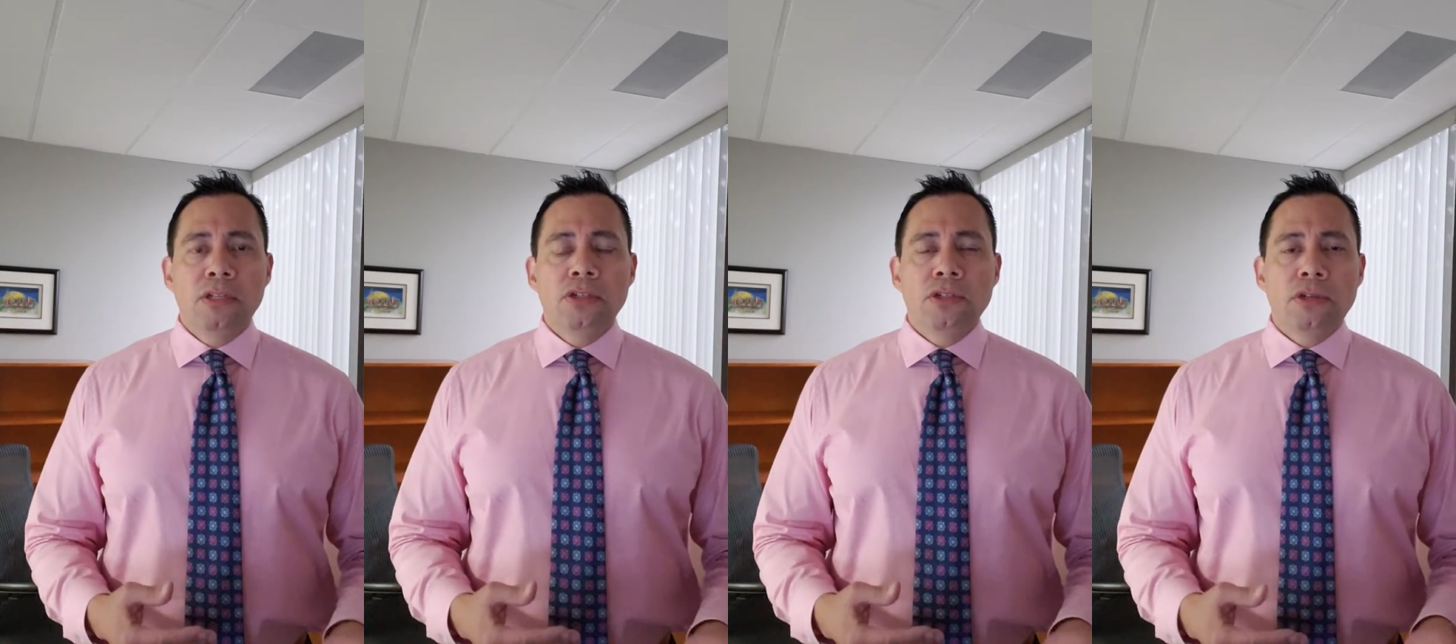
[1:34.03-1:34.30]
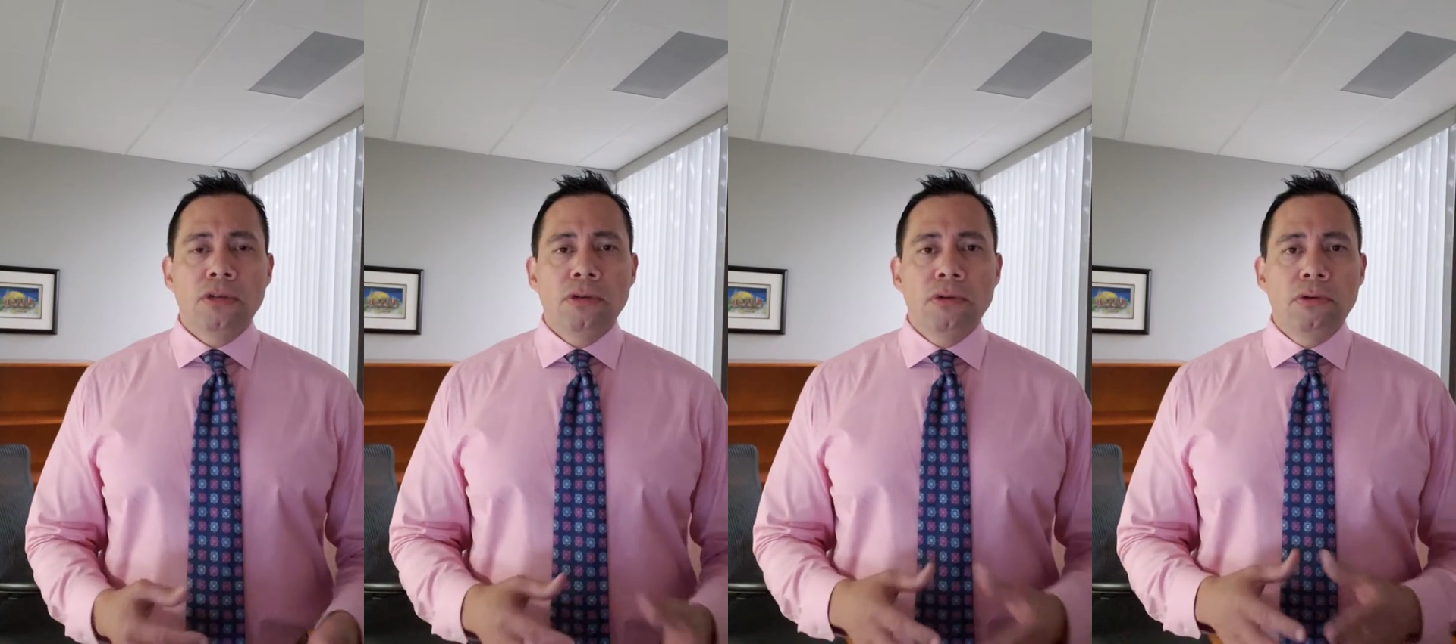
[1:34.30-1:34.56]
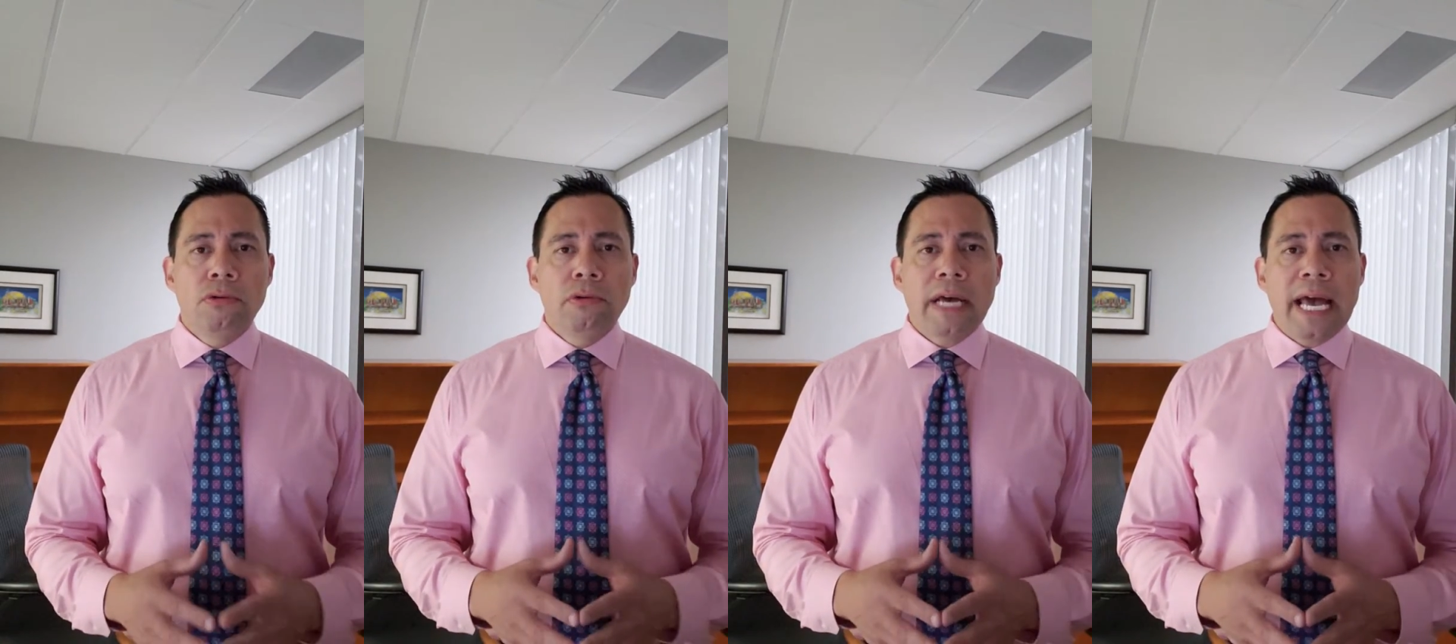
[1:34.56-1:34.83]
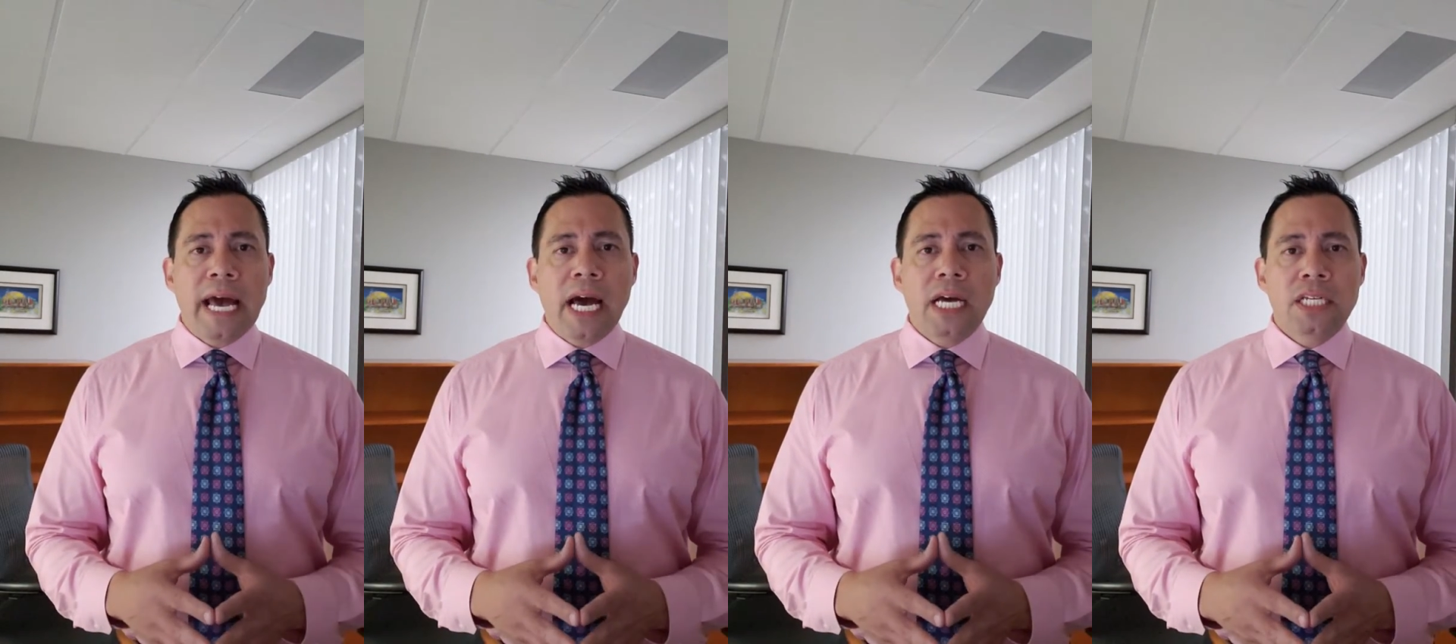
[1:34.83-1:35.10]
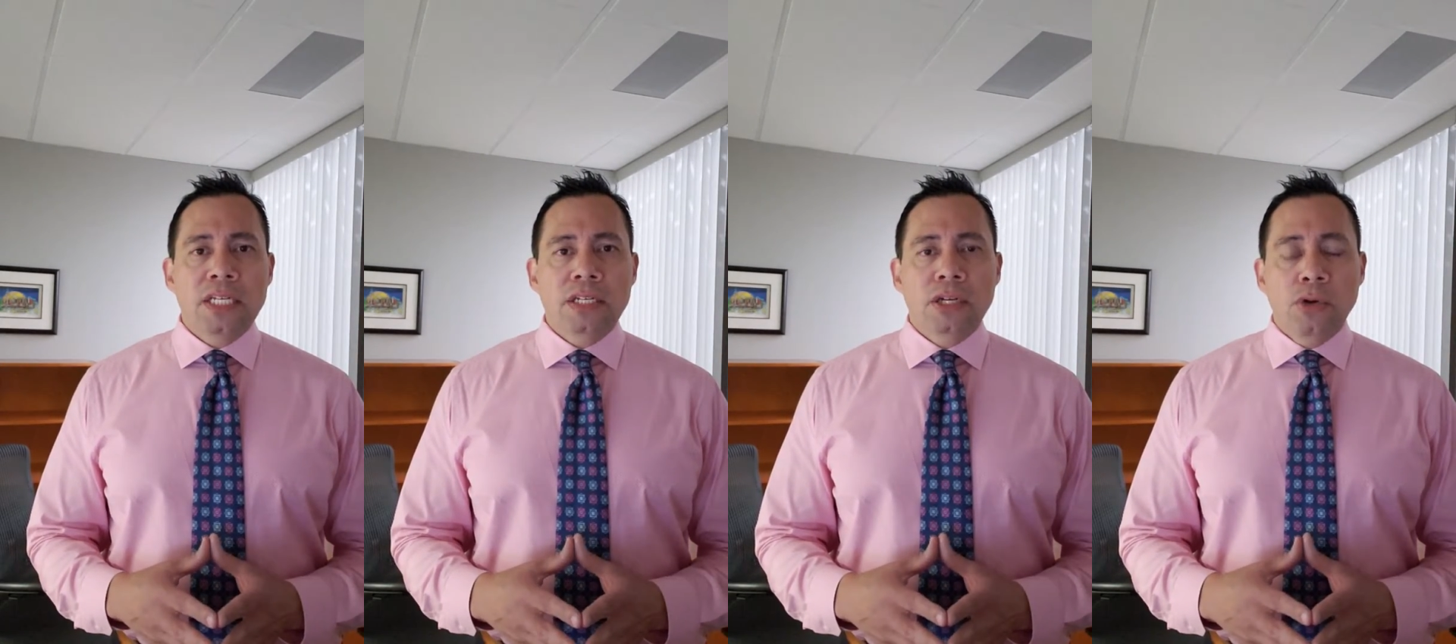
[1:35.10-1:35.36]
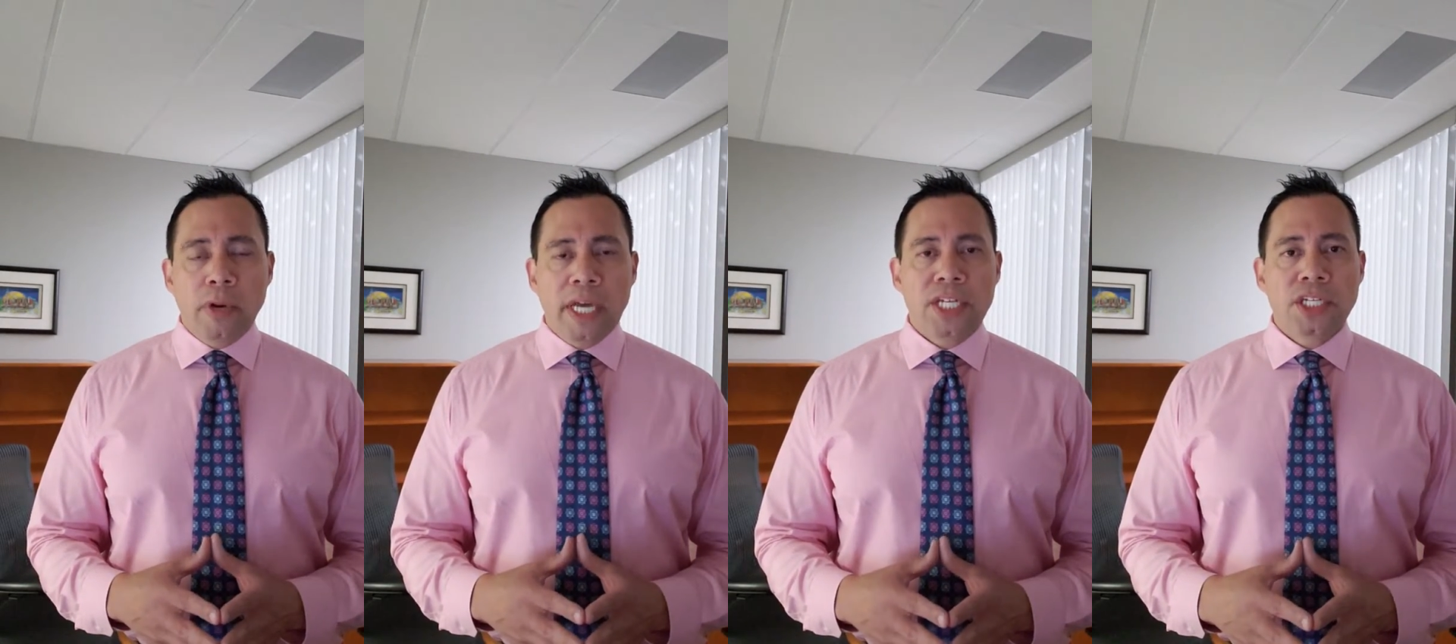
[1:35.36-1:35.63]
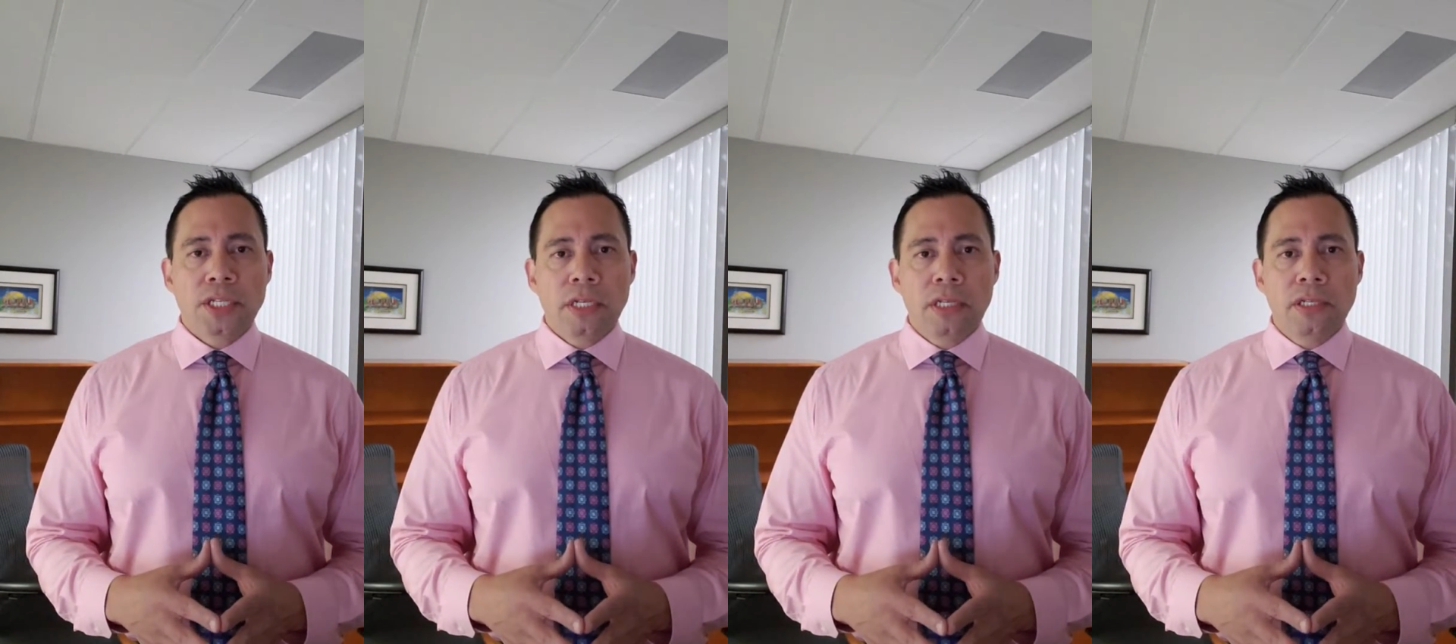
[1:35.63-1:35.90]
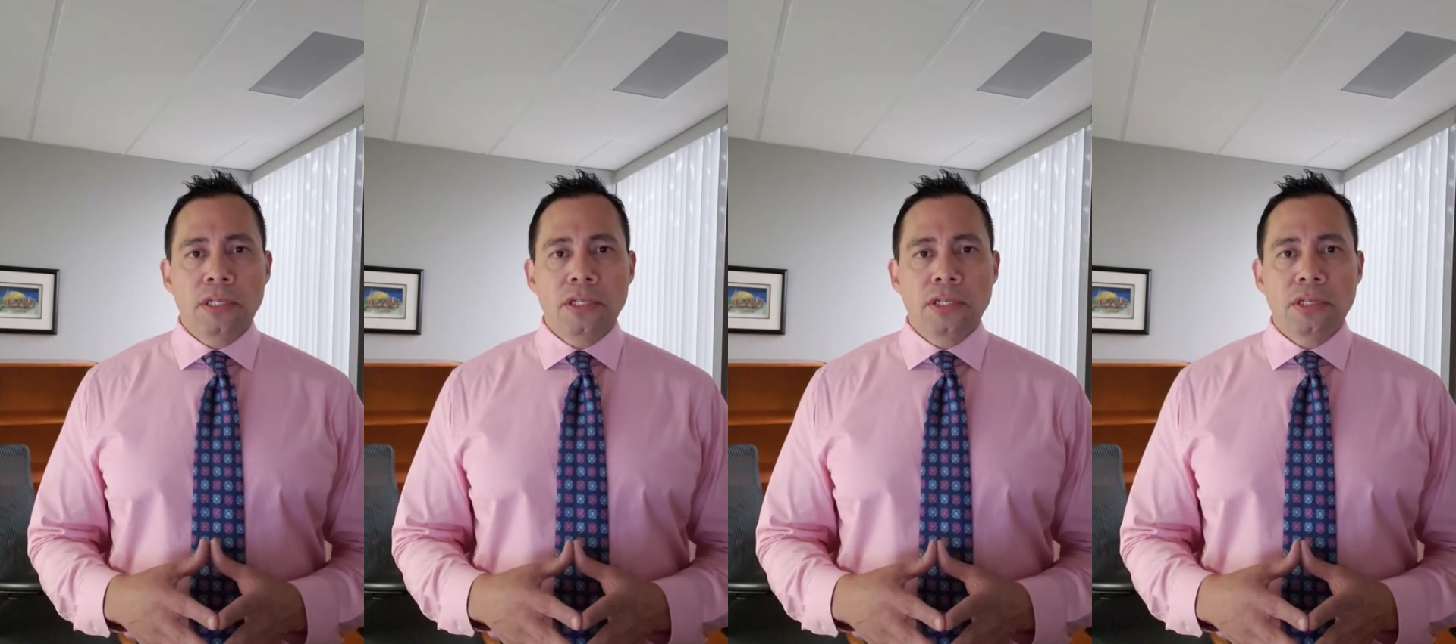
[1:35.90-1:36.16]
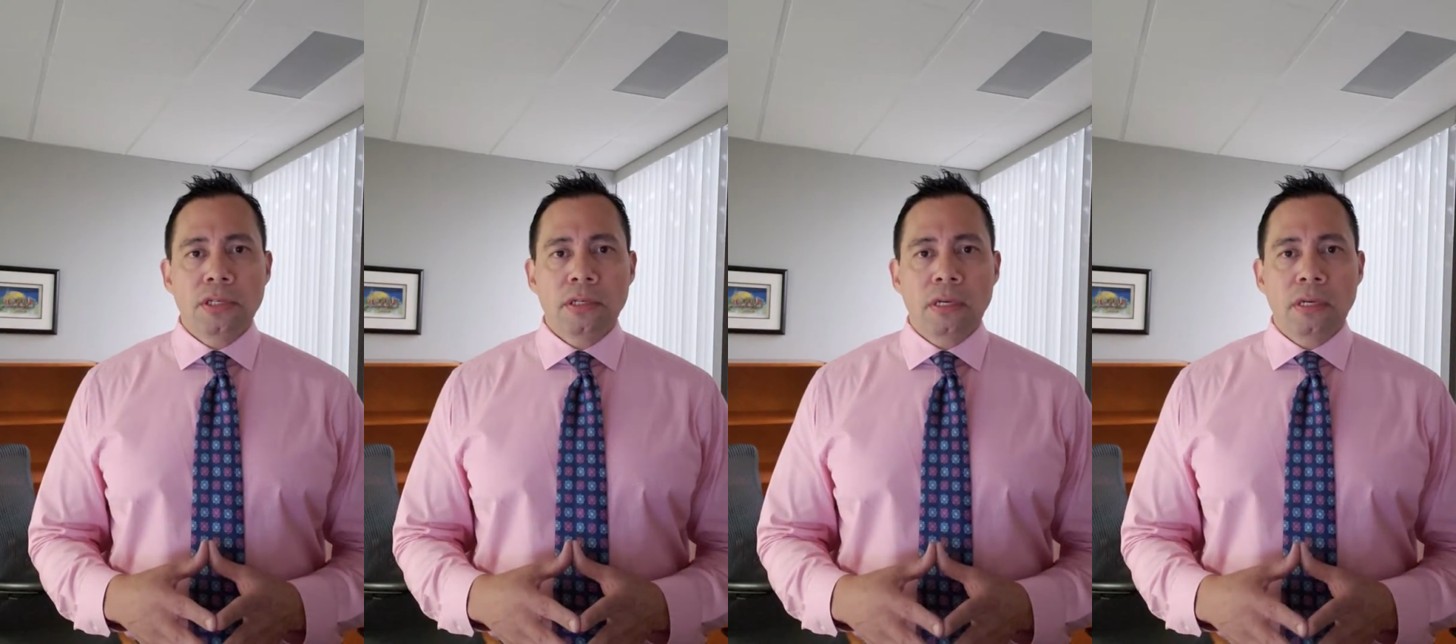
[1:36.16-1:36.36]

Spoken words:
to ask questions